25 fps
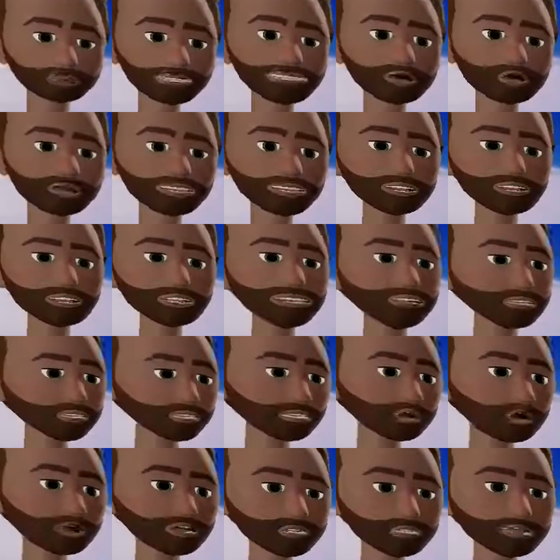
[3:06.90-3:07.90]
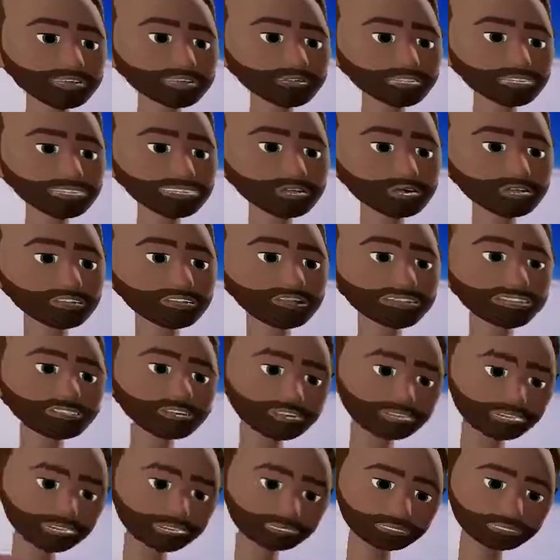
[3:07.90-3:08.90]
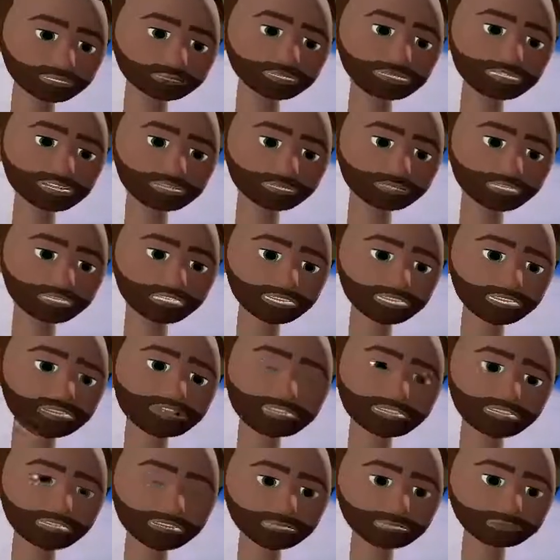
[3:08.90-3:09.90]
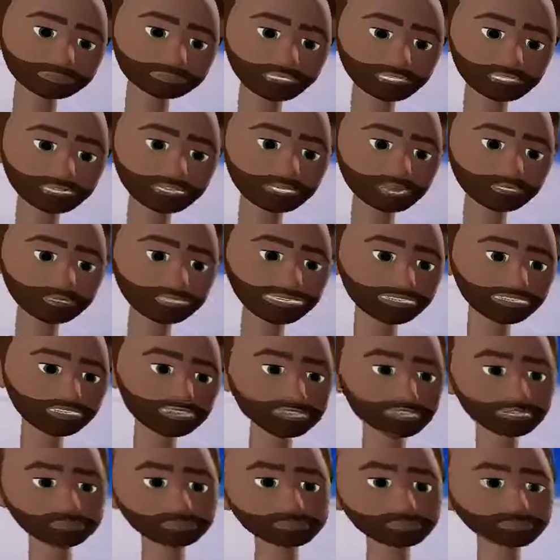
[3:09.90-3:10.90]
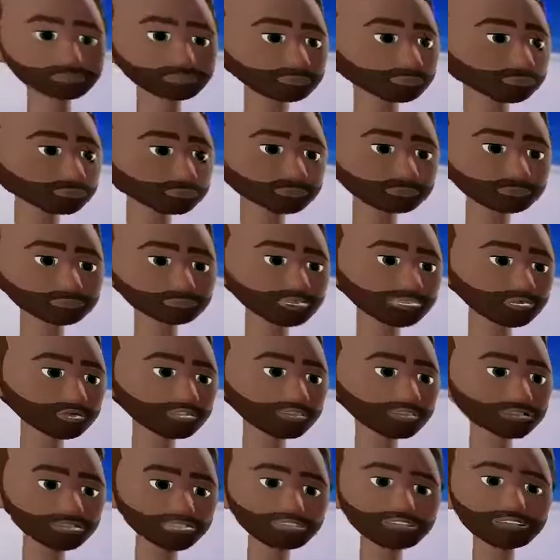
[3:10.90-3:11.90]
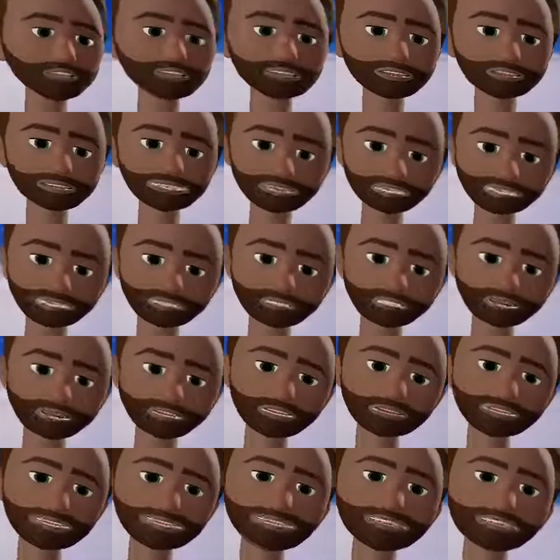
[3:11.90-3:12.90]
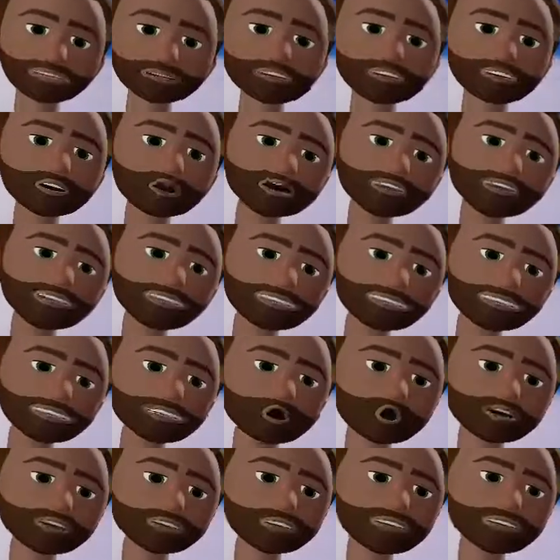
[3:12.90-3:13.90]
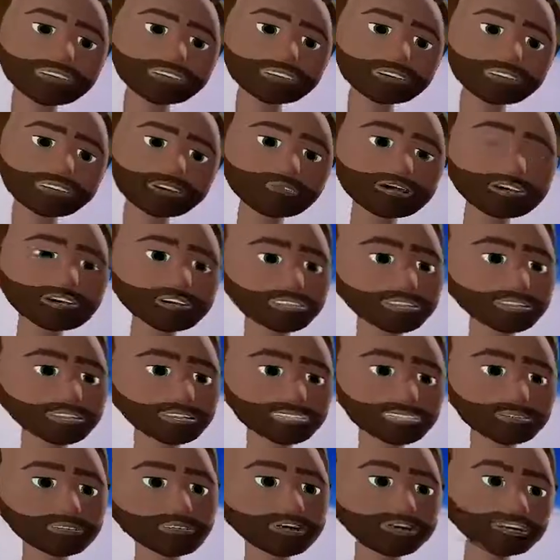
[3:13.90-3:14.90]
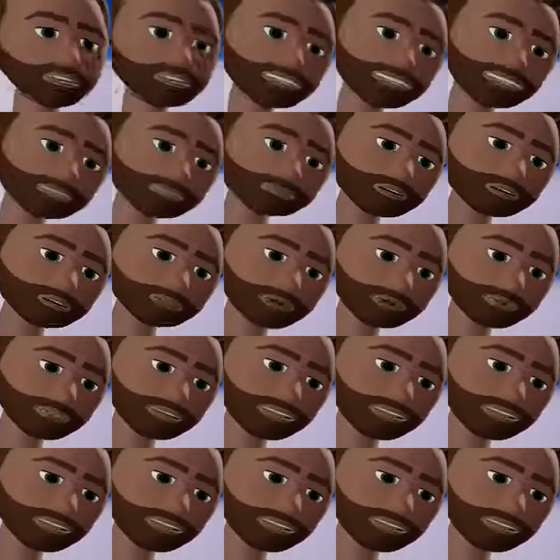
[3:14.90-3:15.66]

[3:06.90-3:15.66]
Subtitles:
So it's seen as important up in the stratosphere and a pollutant in the troposphere. As we're going, don't forget to take some notes, because during the lesson I'll check that you've managed to take some notes on